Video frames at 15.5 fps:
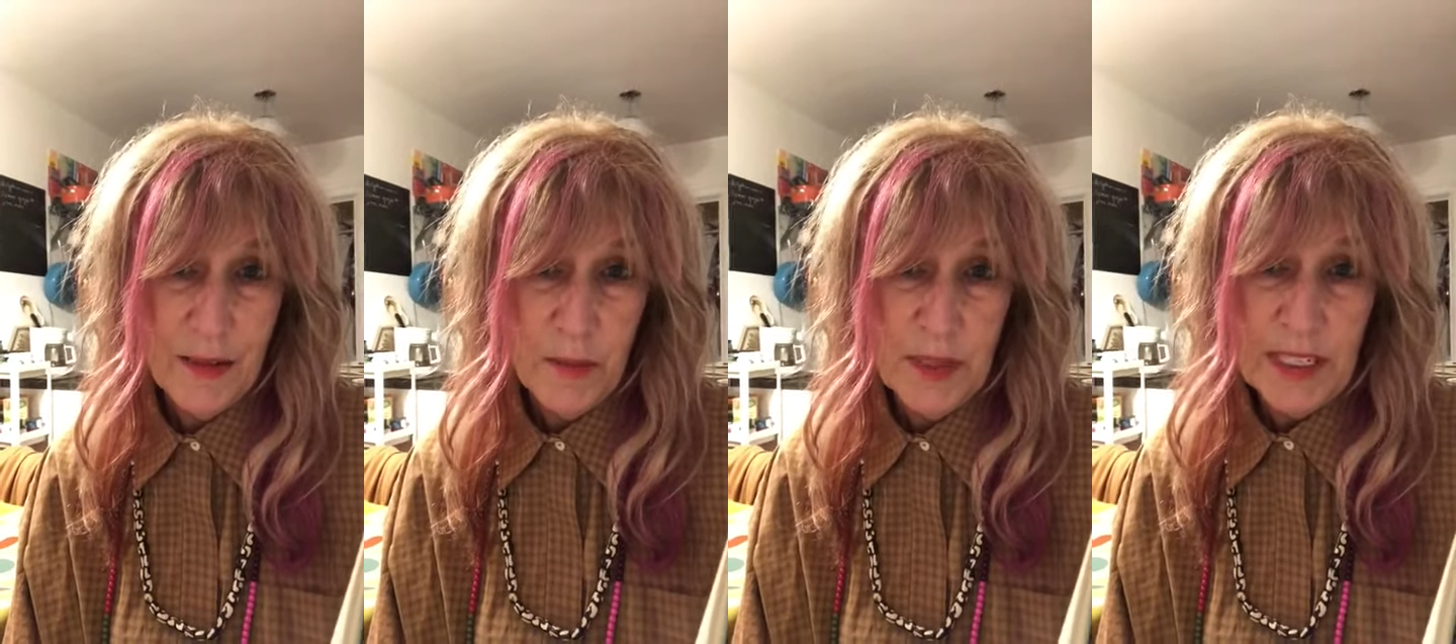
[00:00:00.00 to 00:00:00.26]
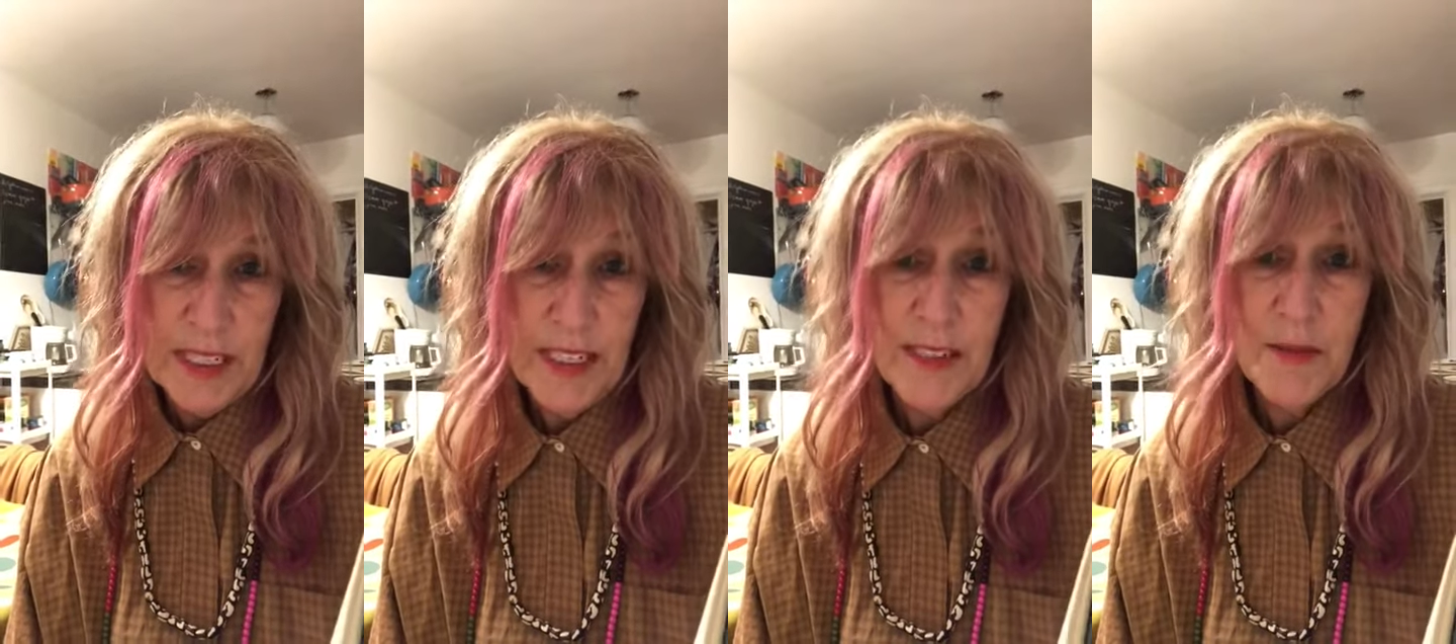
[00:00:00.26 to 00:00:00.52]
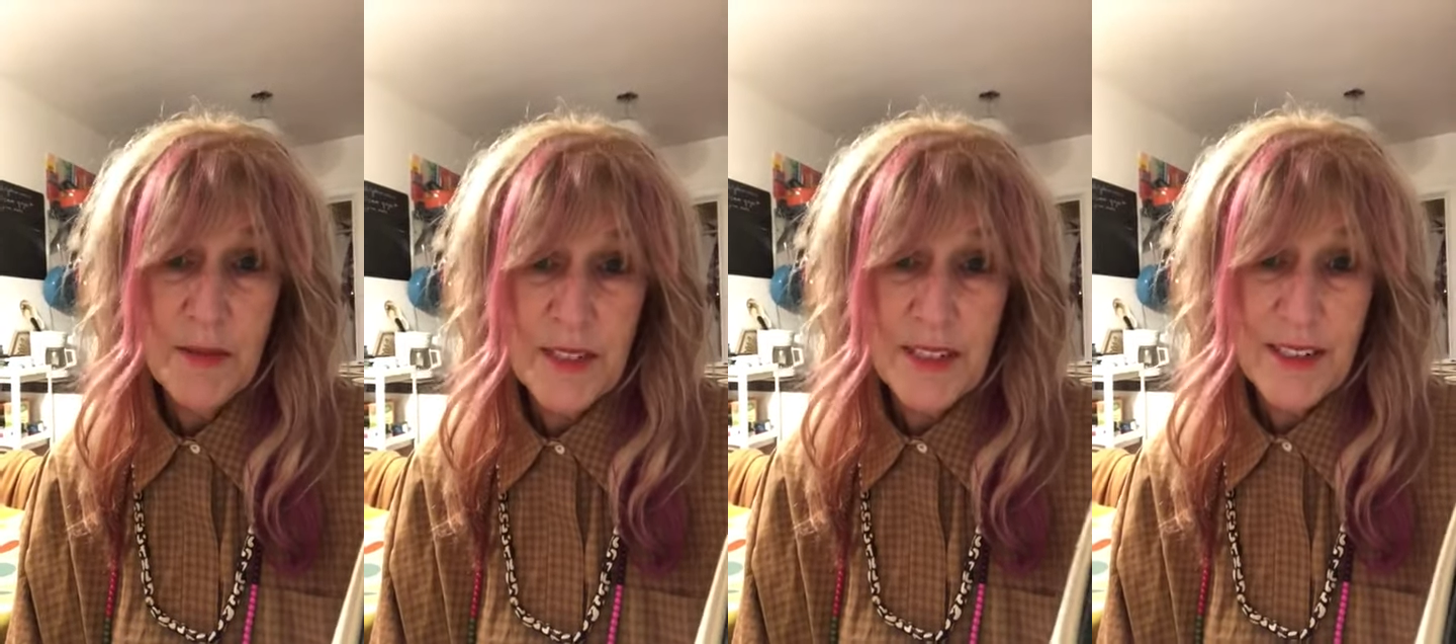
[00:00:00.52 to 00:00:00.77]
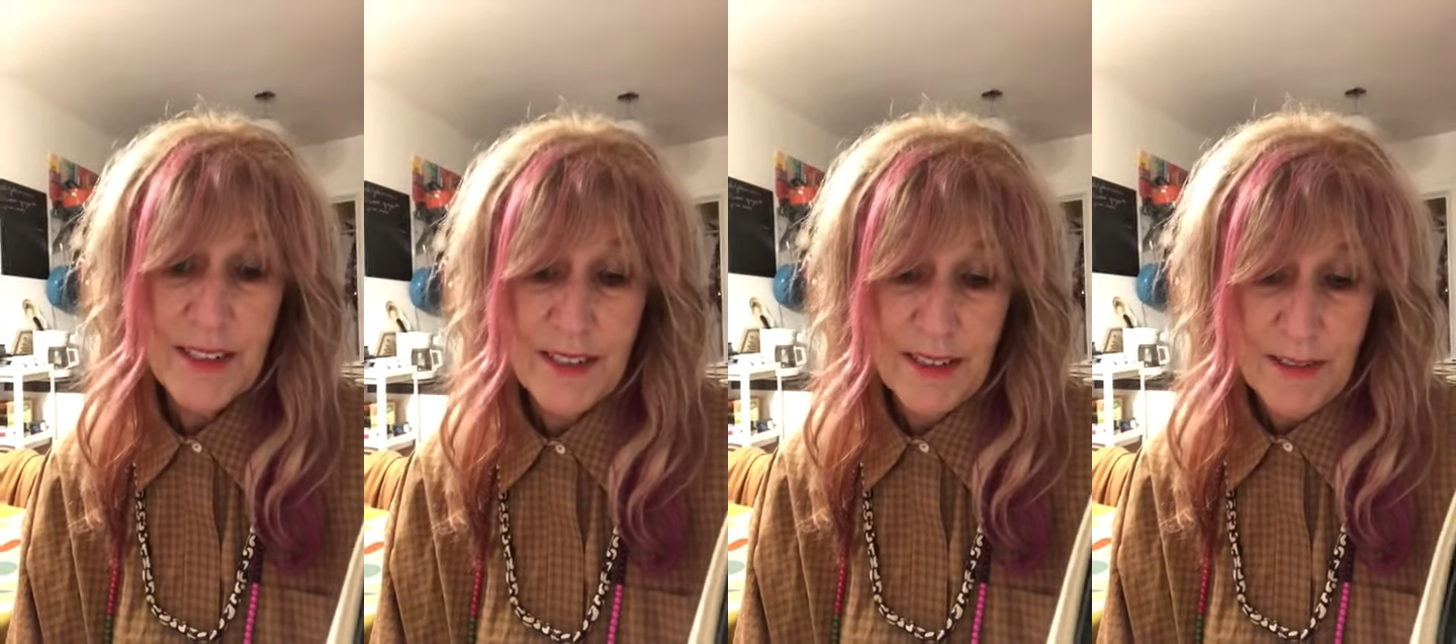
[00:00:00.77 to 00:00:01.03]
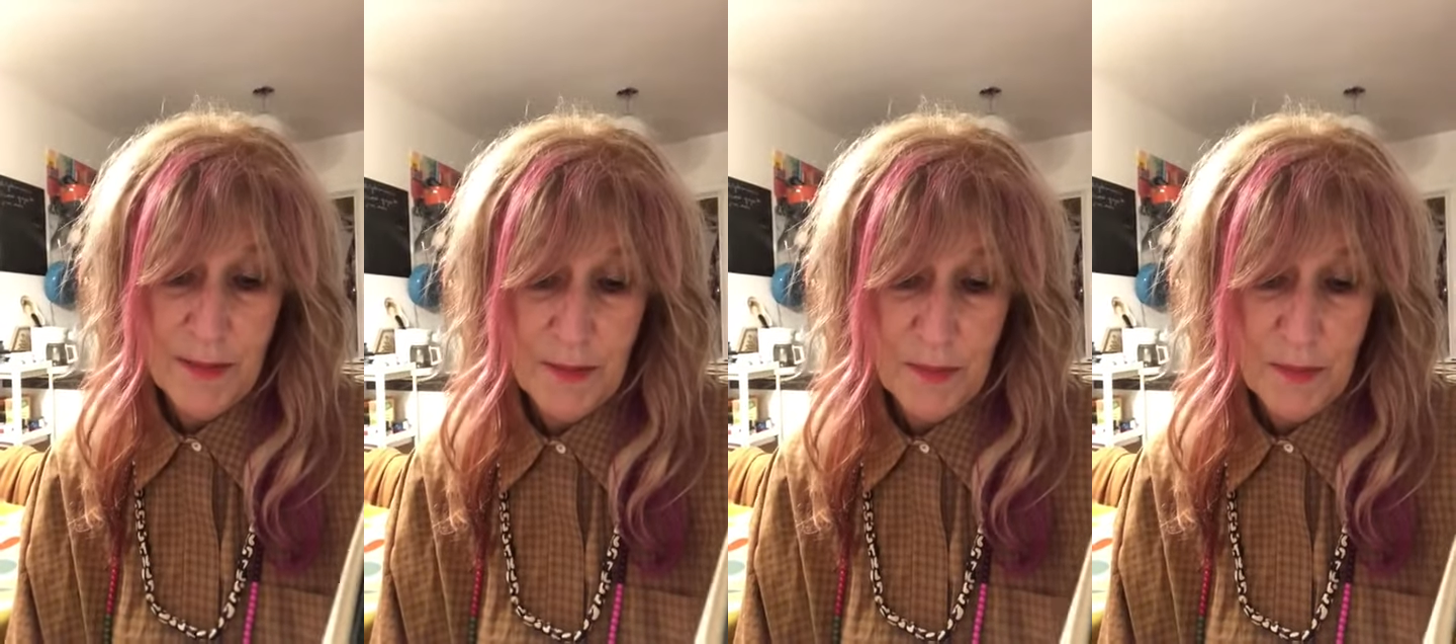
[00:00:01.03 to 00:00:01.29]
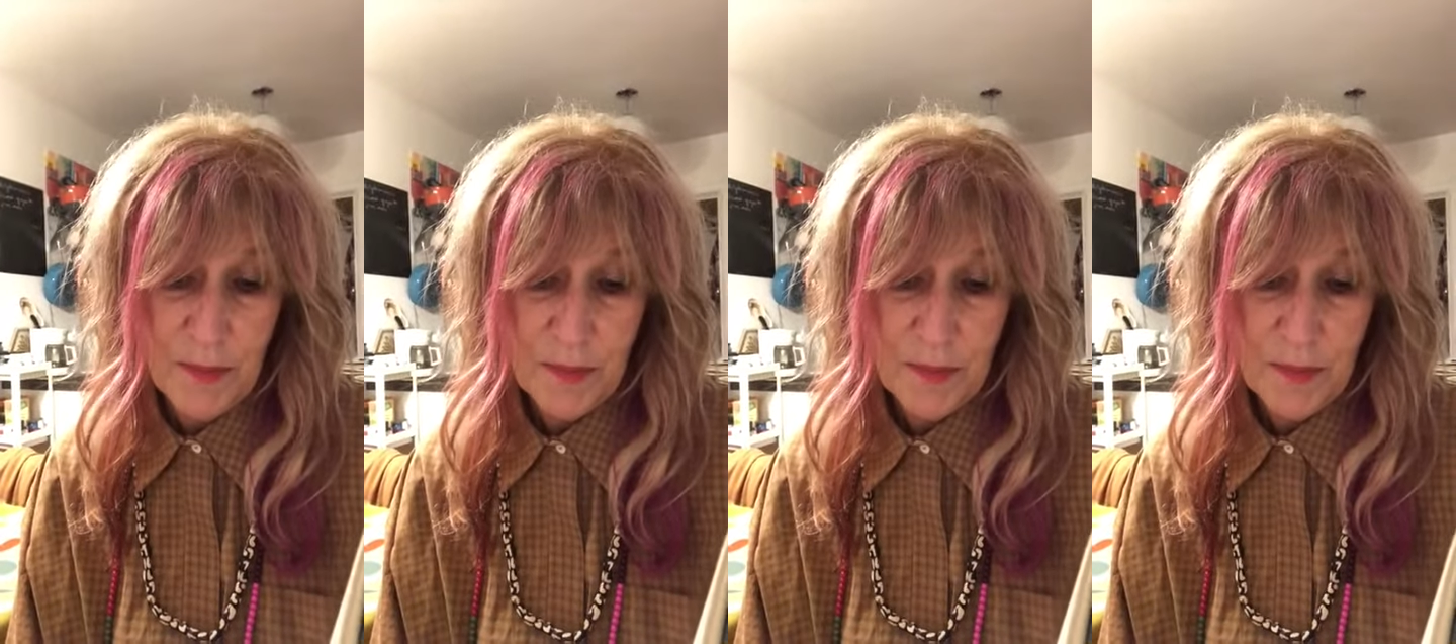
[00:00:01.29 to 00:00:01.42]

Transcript: but he'd return